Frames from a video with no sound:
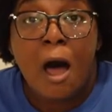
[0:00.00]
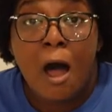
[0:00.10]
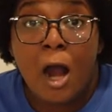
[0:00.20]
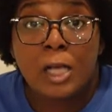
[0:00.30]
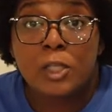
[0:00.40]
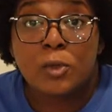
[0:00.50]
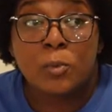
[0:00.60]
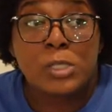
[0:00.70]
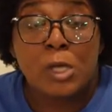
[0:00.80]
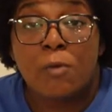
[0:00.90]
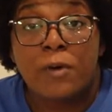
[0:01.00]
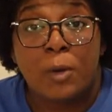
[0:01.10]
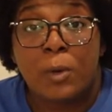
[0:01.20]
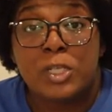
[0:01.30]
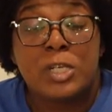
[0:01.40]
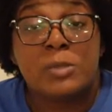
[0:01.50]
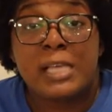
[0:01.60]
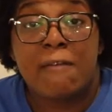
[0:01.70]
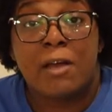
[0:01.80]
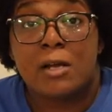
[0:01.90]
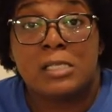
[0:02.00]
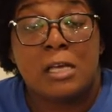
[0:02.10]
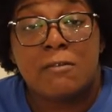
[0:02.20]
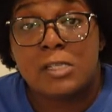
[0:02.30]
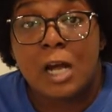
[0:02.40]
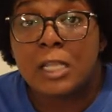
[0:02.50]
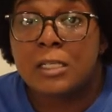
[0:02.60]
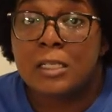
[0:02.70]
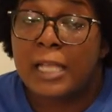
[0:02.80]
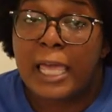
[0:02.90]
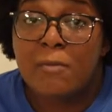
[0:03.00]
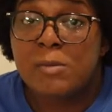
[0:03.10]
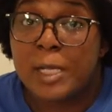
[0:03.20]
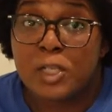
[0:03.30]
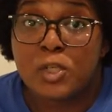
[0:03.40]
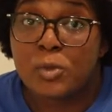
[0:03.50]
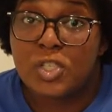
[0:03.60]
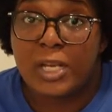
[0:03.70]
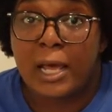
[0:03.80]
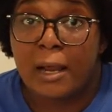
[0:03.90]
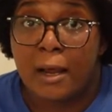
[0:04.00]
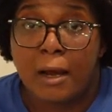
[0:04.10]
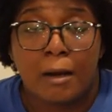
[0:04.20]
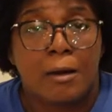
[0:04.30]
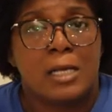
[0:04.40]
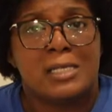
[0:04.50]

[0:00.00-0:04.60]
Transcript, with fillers: Arthur was gonna fuck around. She was saving herself because Arthur looked like he was about to shoot the shit out of her.